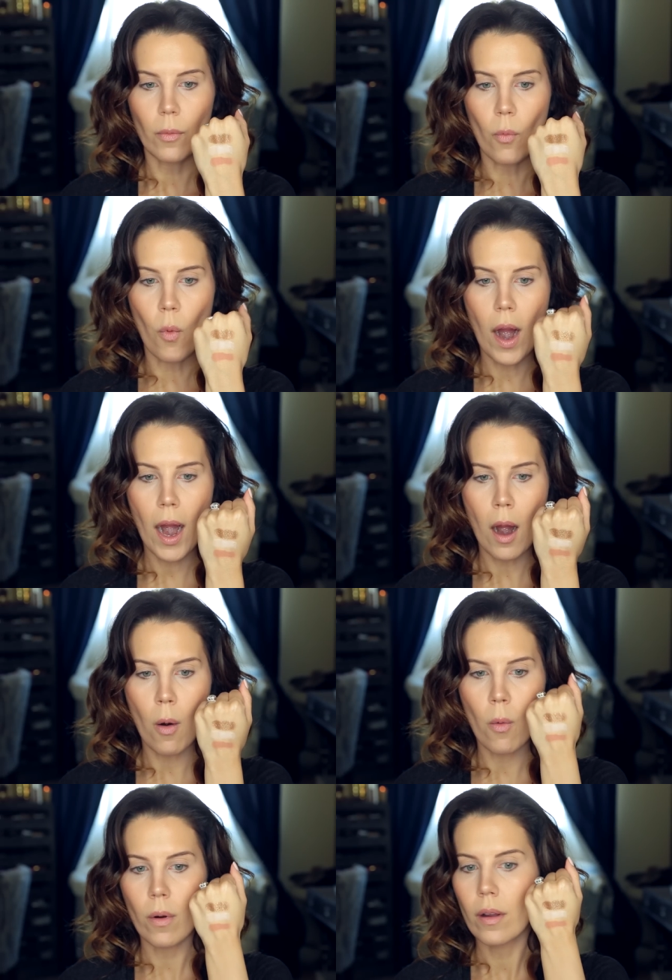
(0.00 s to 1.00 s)

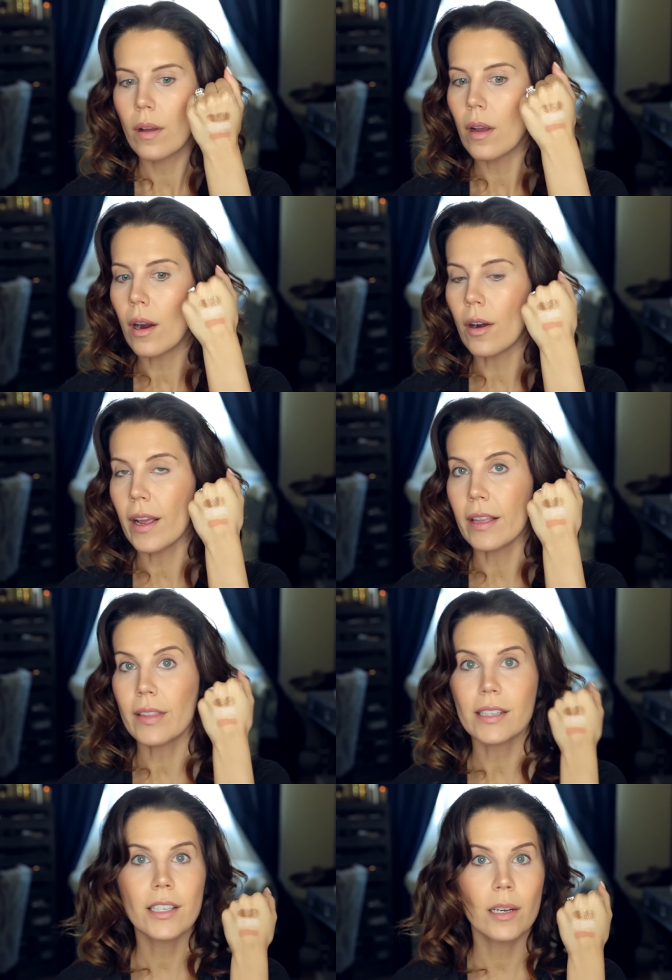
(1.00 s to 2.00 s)
Wow. All right,
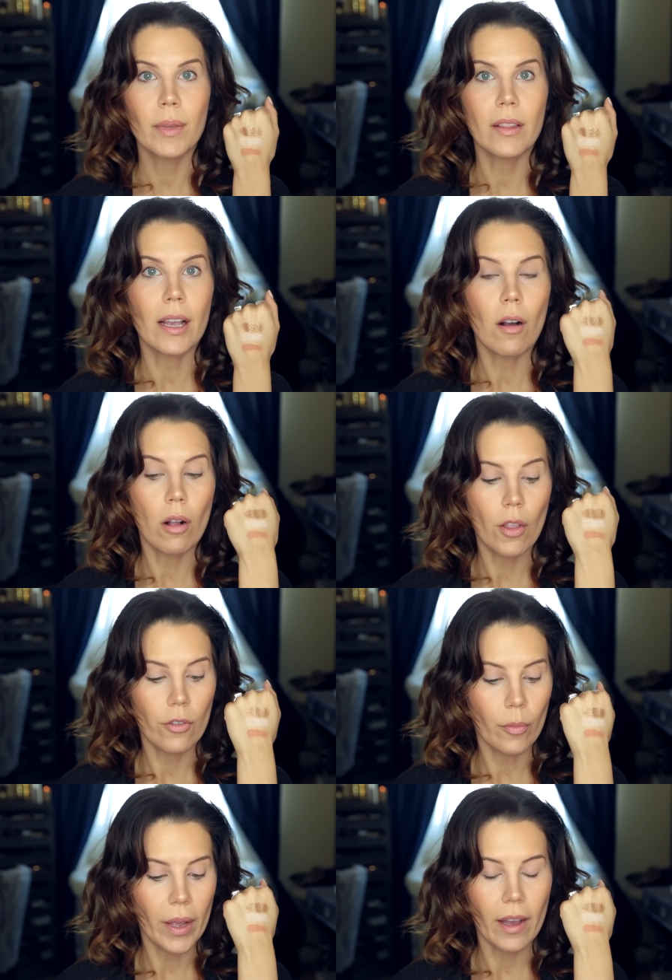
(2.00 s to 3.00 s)
that's gonna be like all
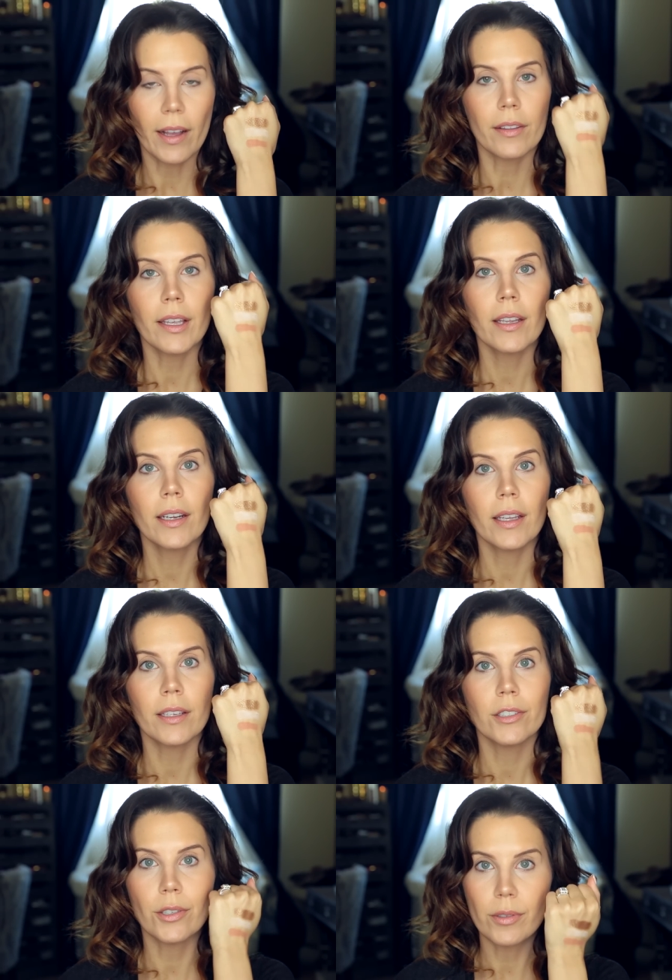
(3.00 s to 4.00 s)
over my eyelid
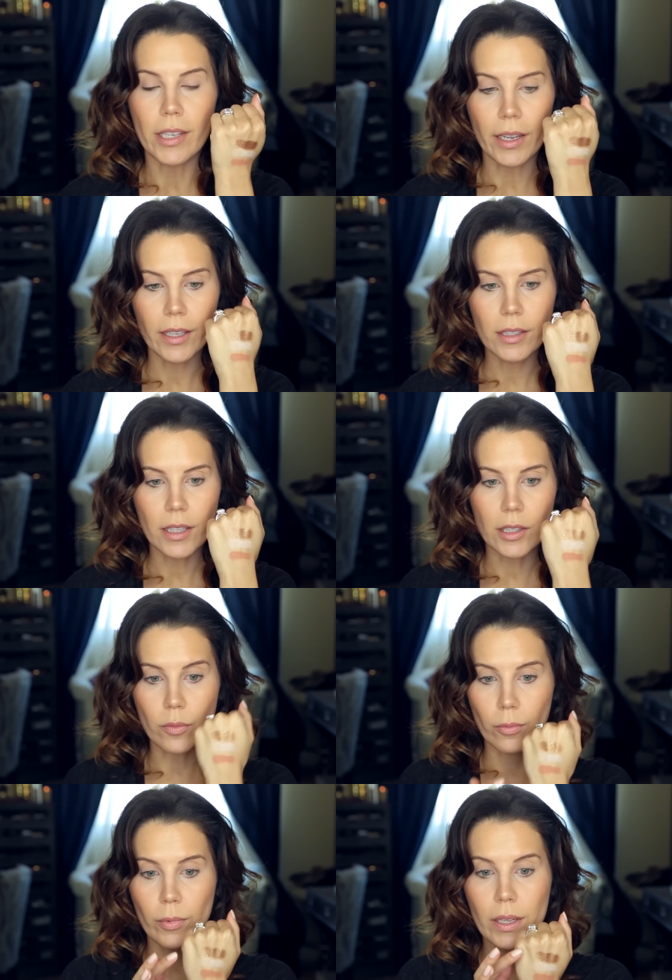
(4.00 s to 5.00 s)
in two seconds. That's
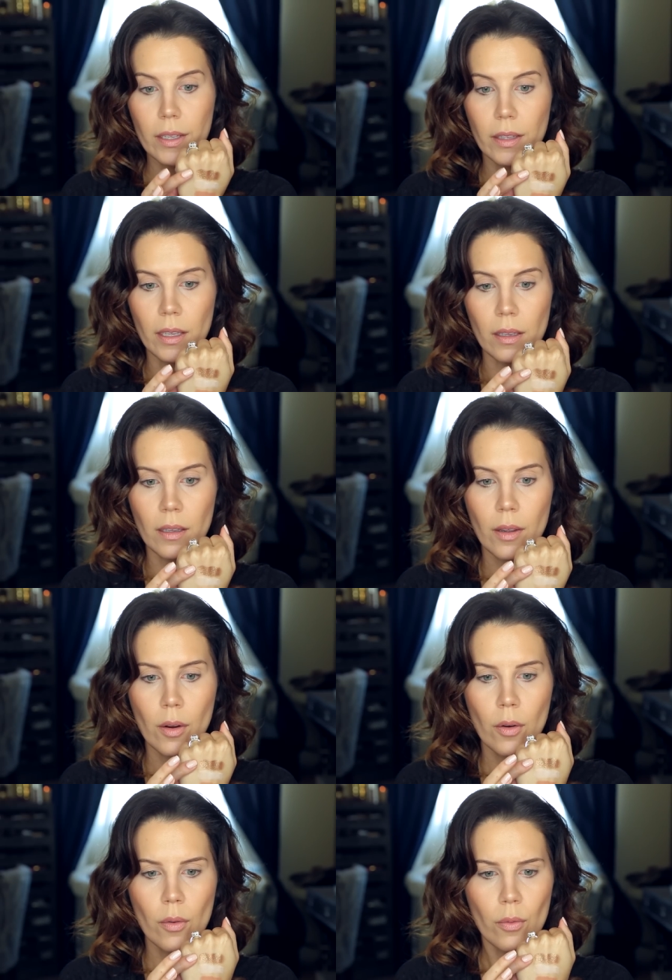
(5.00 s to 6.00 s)
really,
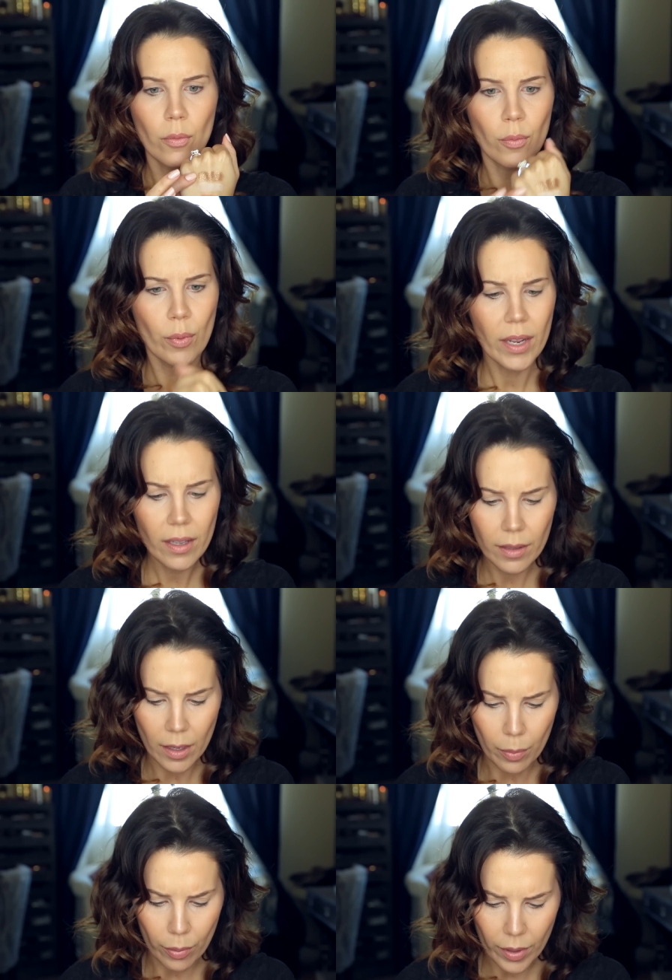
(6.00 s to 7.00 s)

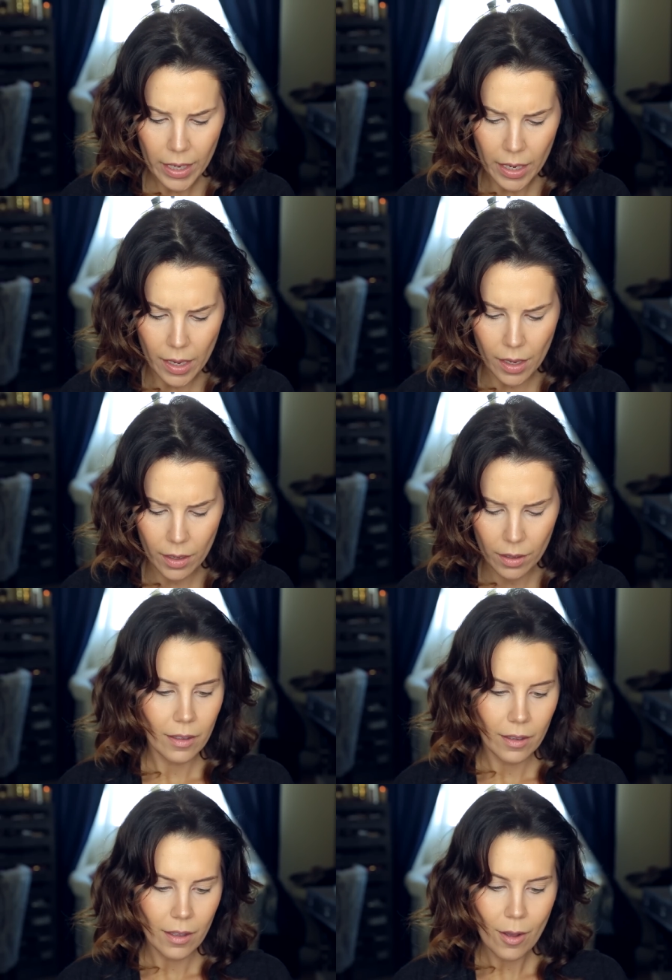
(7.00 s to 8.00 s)
really pretty.
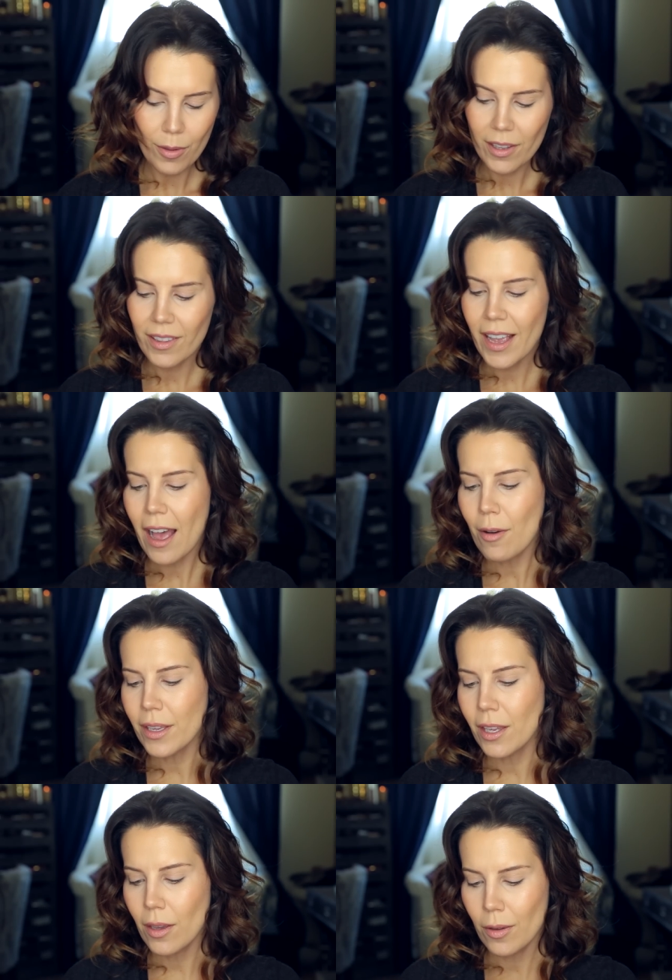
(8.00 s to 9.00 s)
Oh, the, how
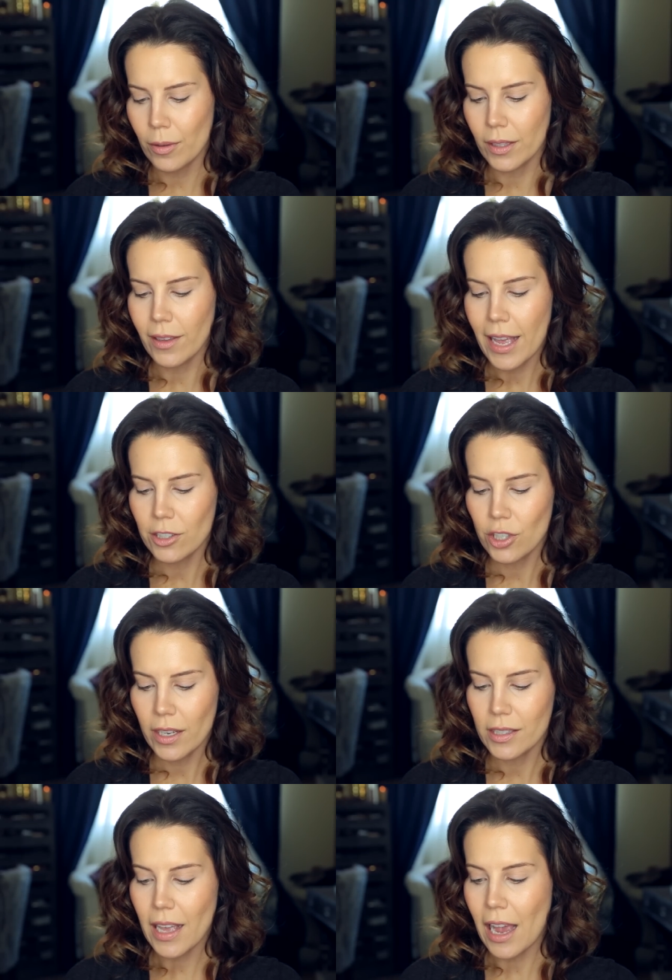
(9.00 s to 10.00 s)
cute! The last
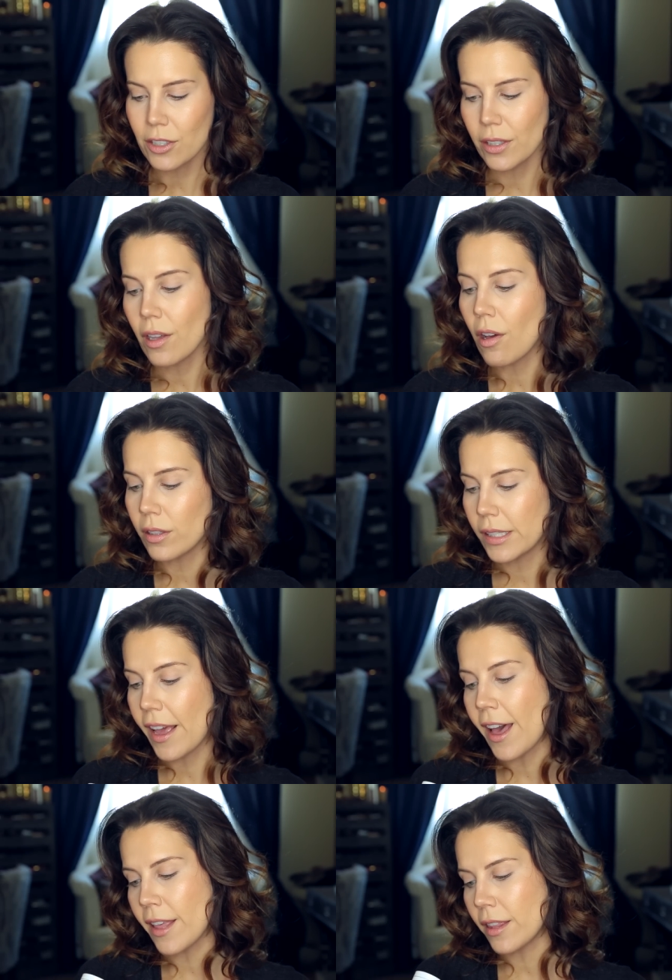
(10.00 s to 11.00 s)
shade is actually called
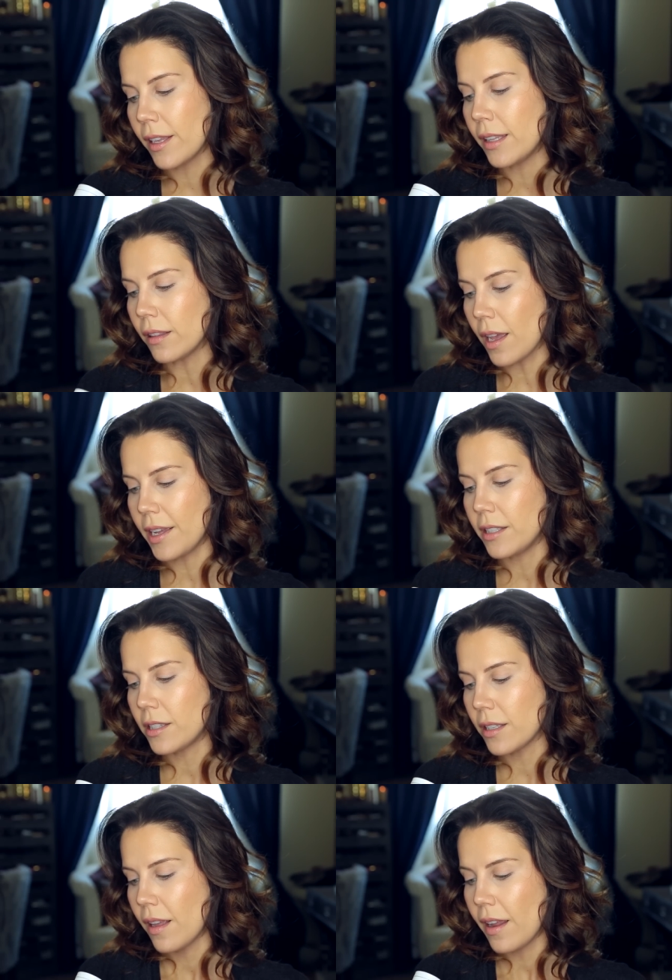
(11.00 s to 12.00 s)
Kathleen
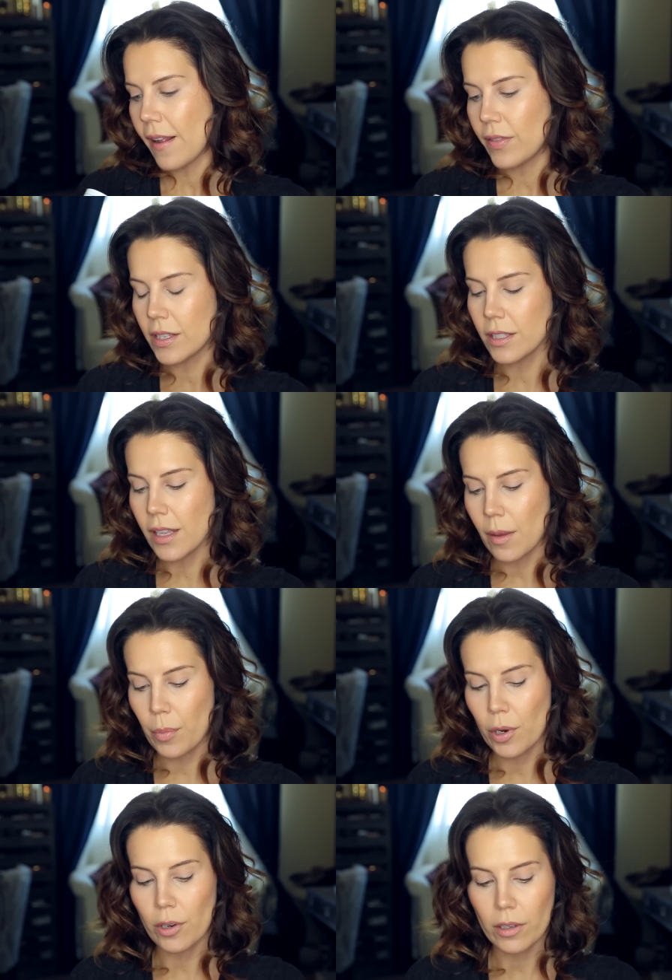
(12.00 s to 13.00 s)
Lights, and this is a
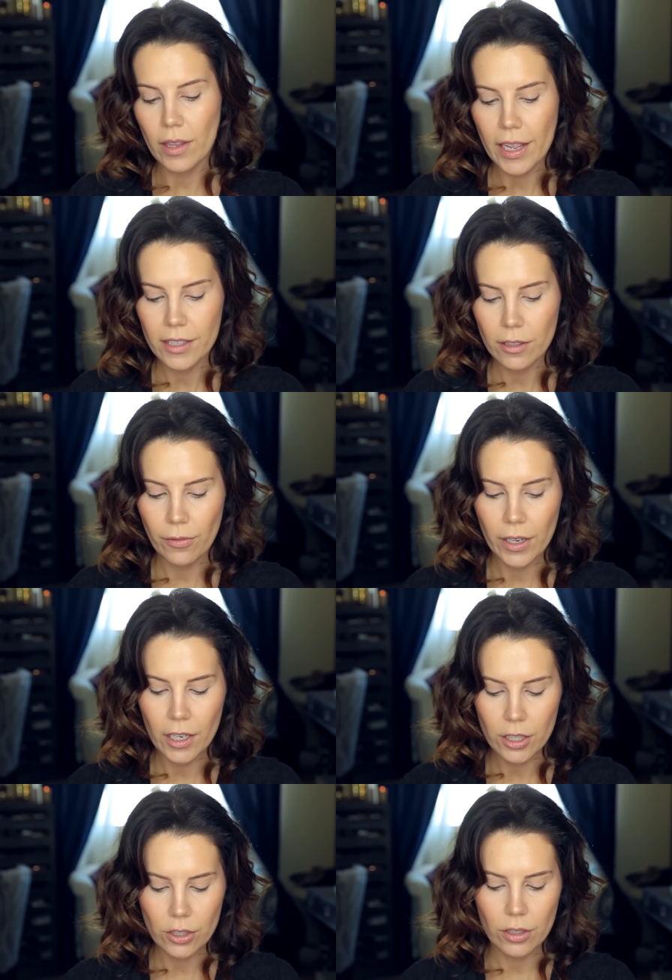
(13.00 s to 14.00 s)
pearlized
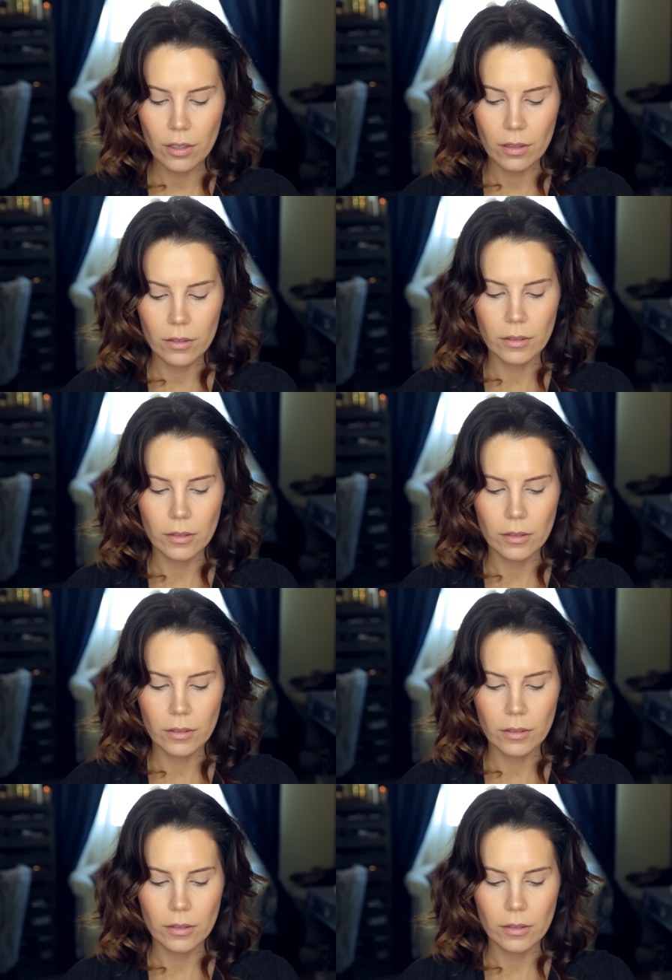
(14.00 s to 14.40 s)
finish.